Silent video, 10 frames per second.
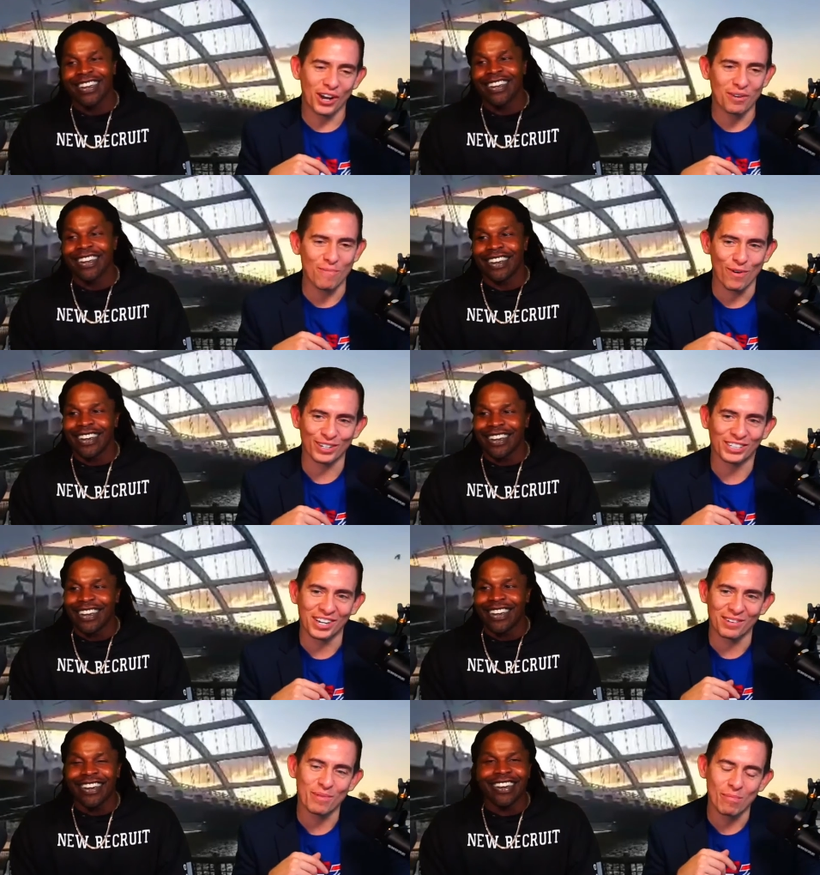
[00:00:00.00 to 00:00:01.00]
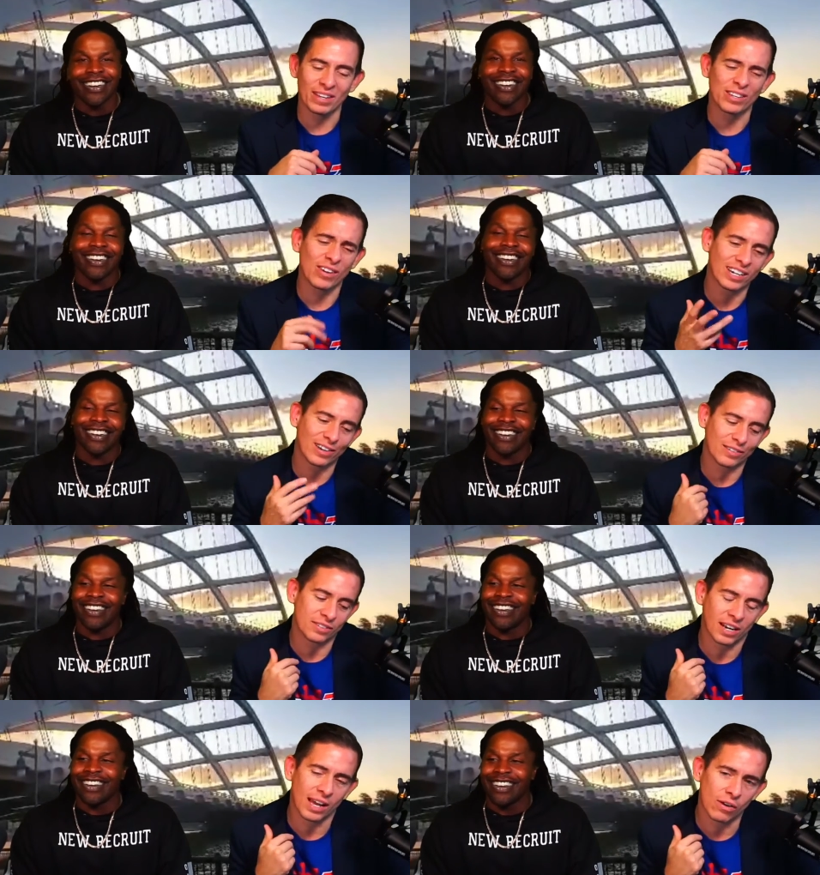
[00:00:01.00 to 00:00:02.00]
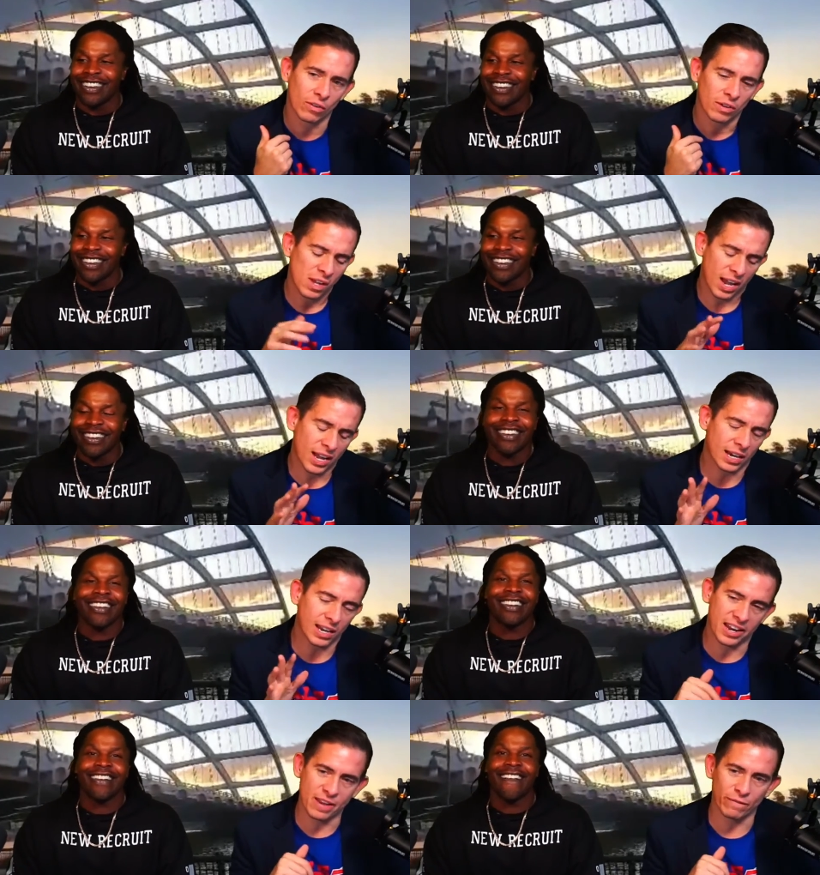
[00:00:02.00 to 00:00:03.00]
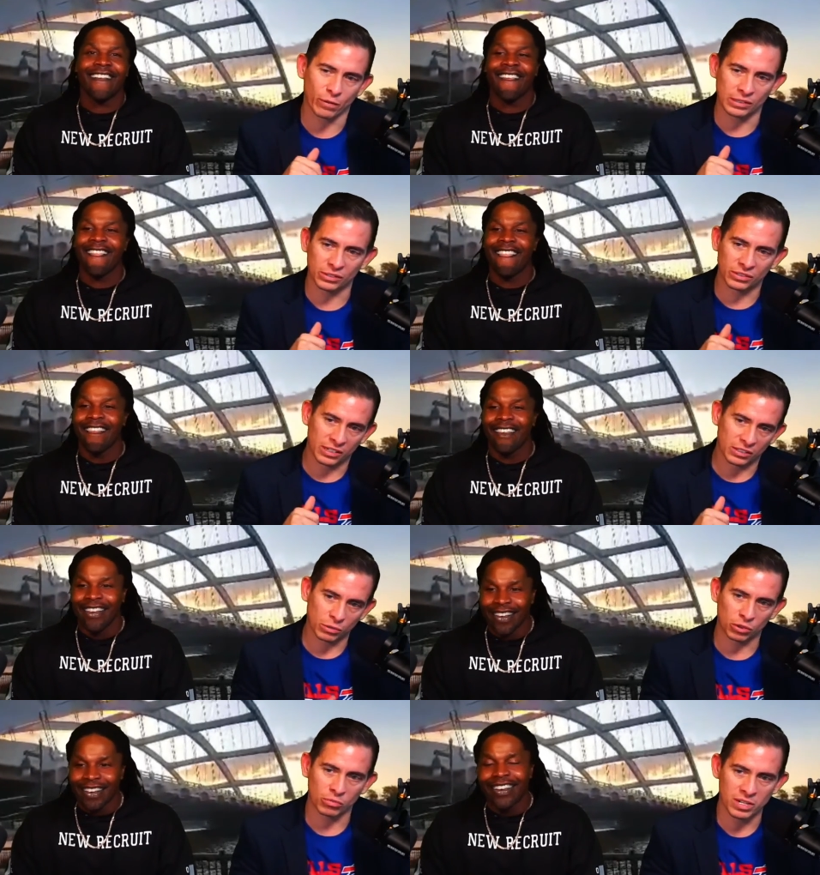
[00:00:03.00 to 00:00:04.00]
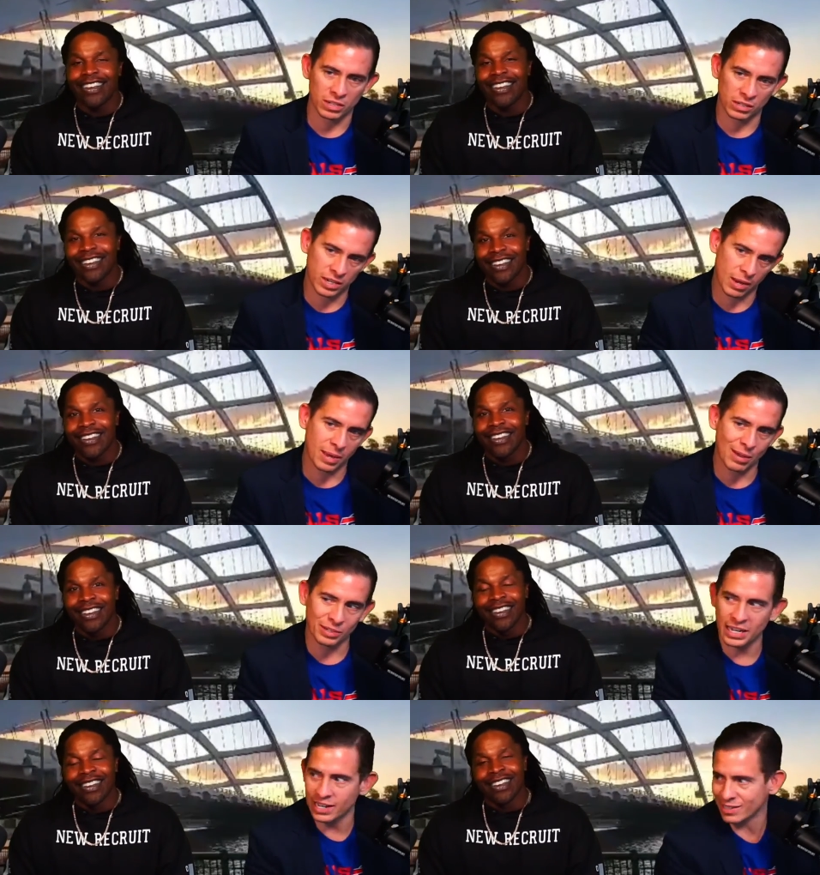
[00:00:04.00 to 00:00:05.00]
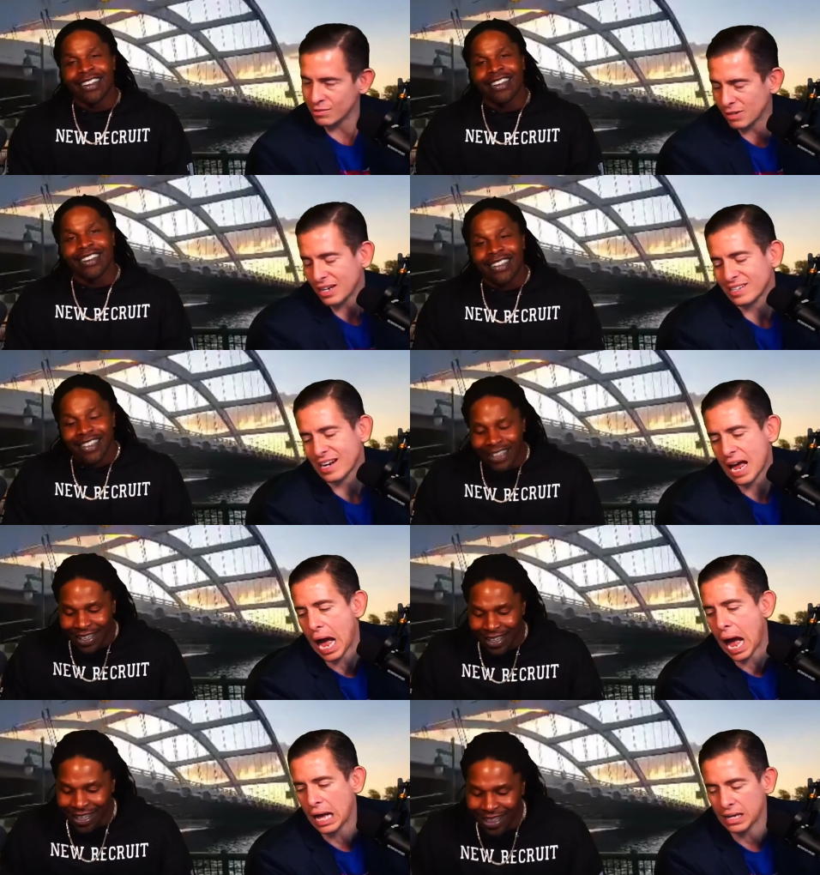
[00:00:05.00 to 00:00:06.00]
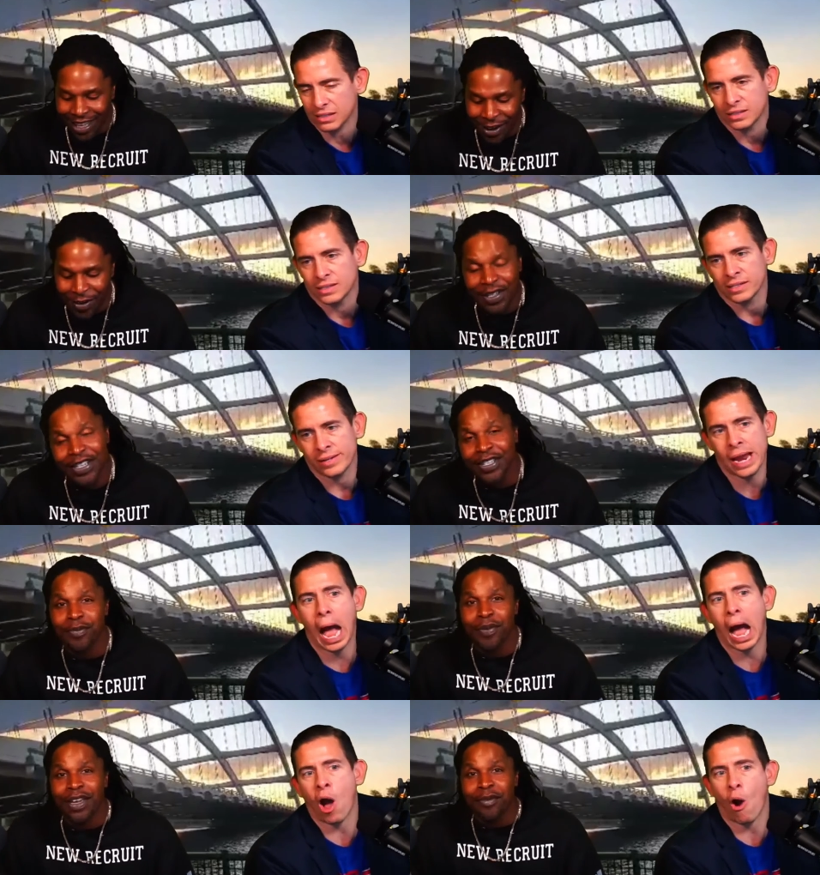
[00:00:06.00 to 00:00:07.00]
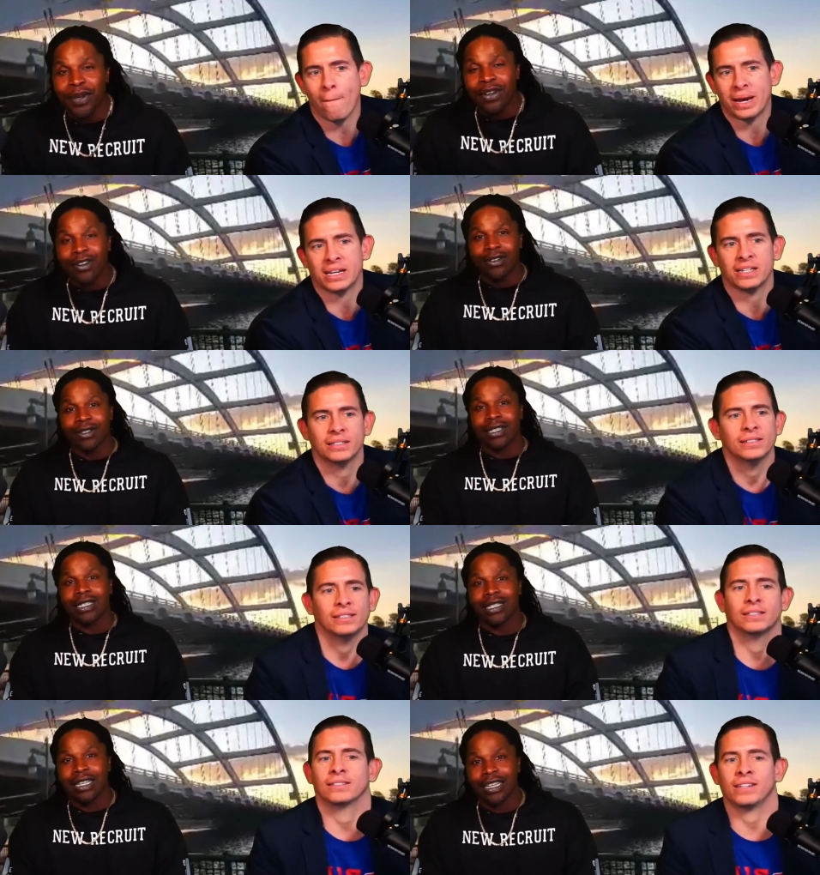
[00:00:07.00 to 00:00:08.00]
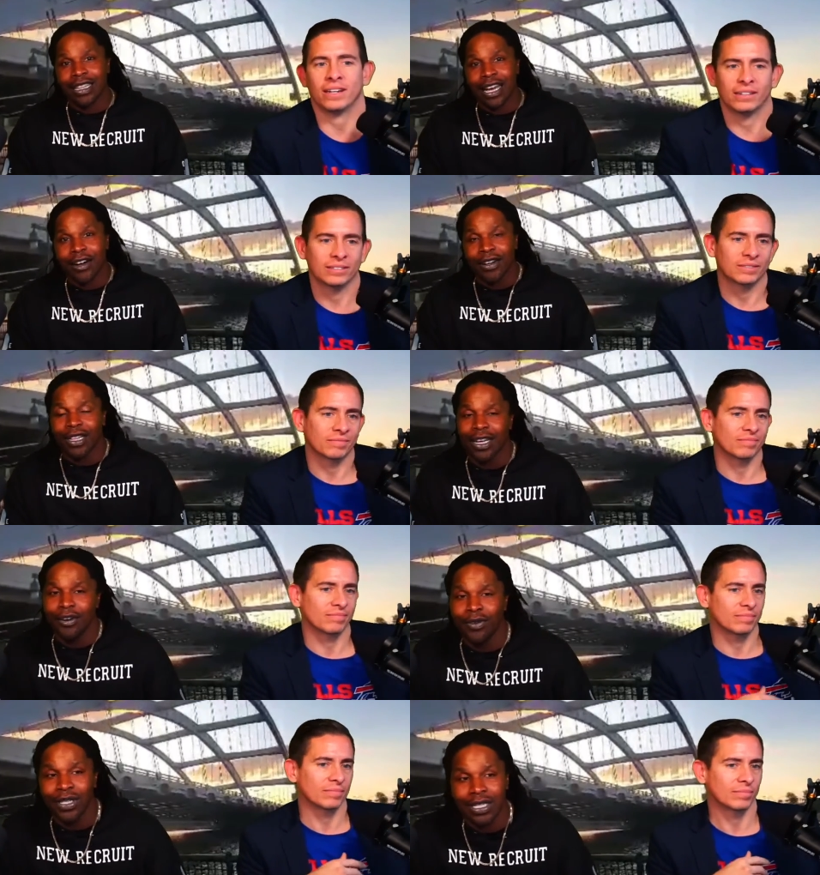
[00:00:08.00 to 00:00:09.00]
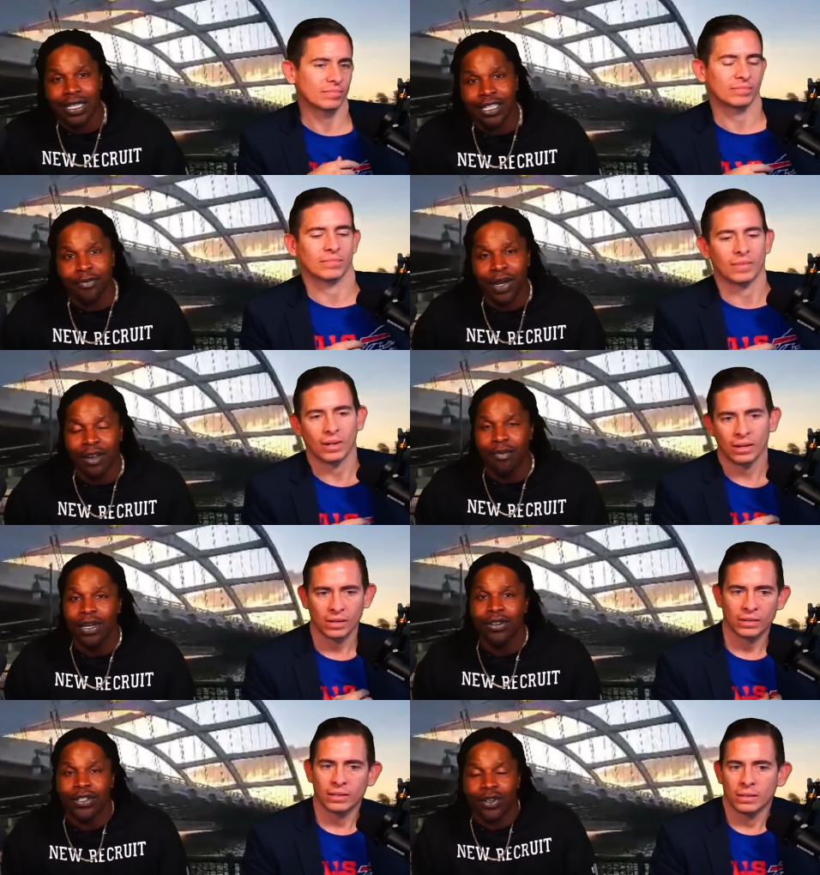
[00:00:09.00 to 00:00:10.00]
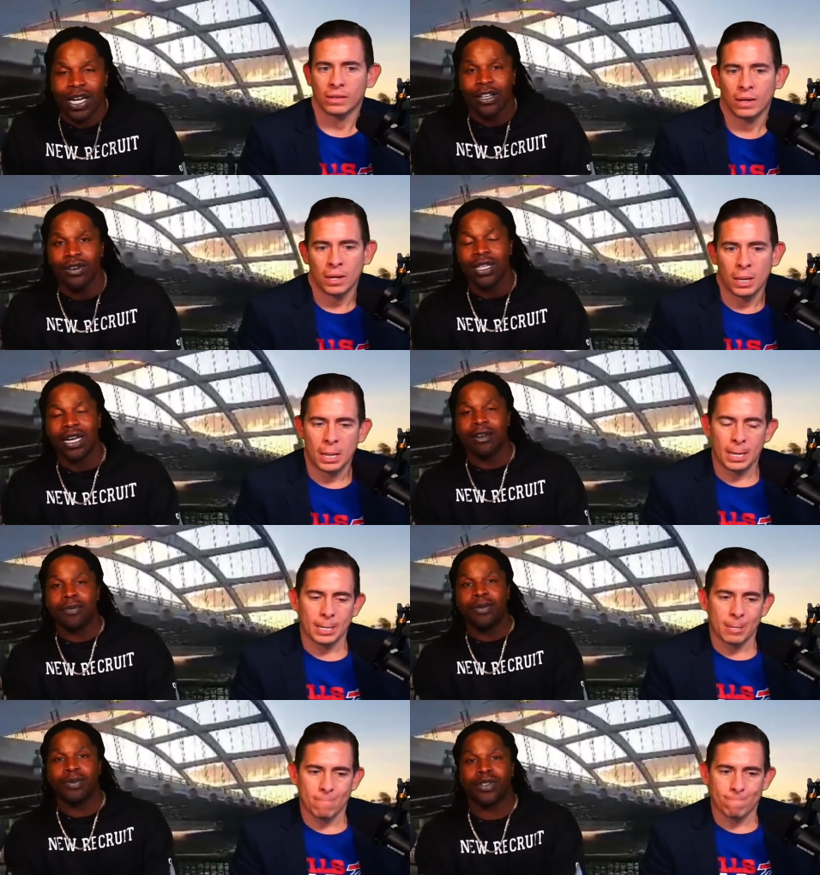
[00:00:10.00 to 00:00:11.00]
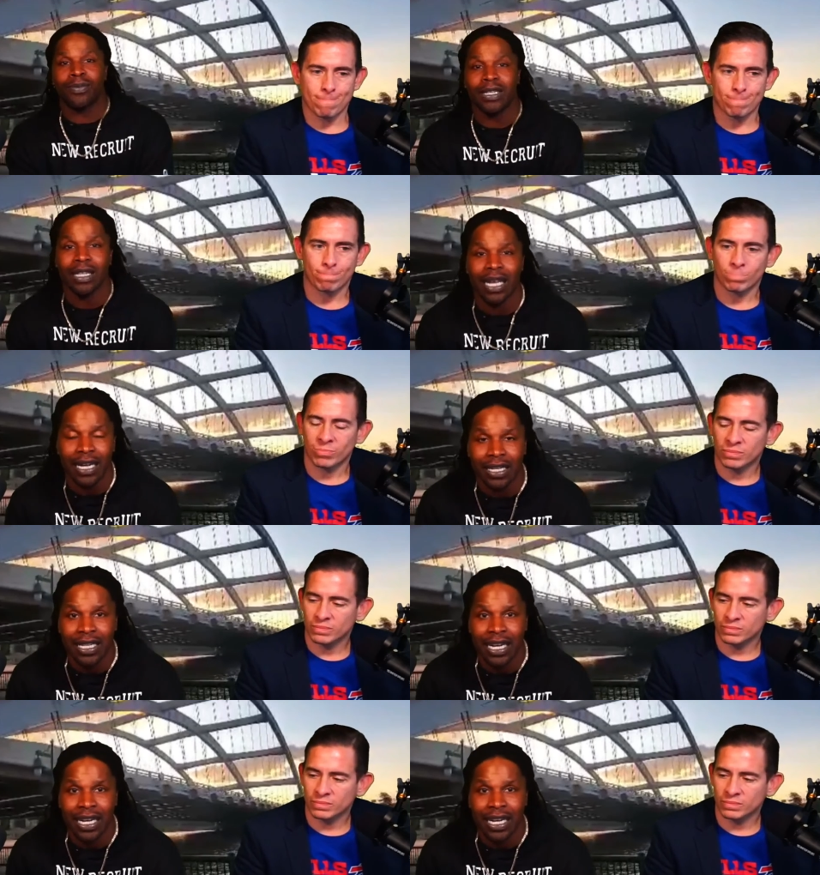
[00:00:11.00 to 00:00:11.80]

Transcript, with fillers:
Speaker 1: call your mortgage company and be like, yo, I got all this clout. I got a lot of influencers on social media. Can I pay with that? like,
Speaker 2: clout doesn't nah, pay homie. bills. Clout, clout really doesn't pay bills. So I know a lot of people spend a lot of